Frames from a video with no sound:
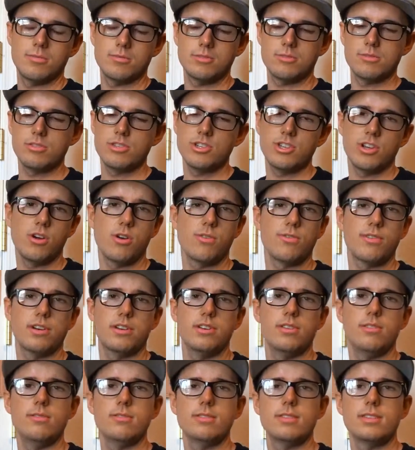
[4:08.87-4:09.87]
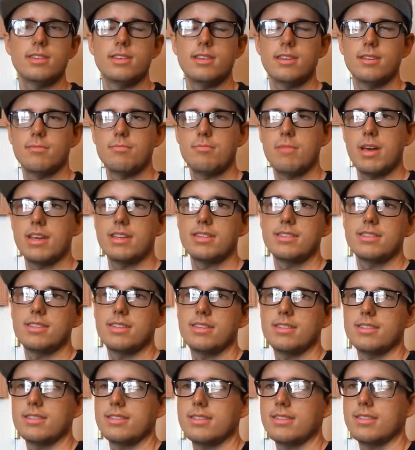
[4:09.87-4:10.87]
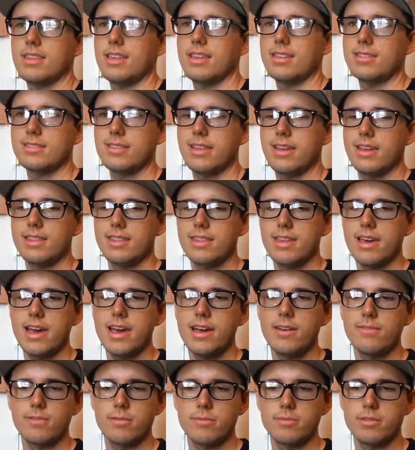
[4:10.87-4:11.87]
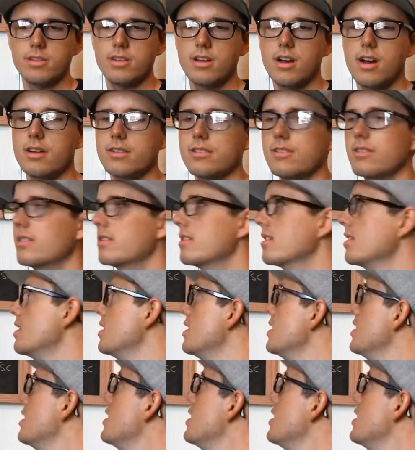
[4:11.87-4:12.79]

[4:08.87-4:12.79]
switching over and using medicines and things like that from the doctor.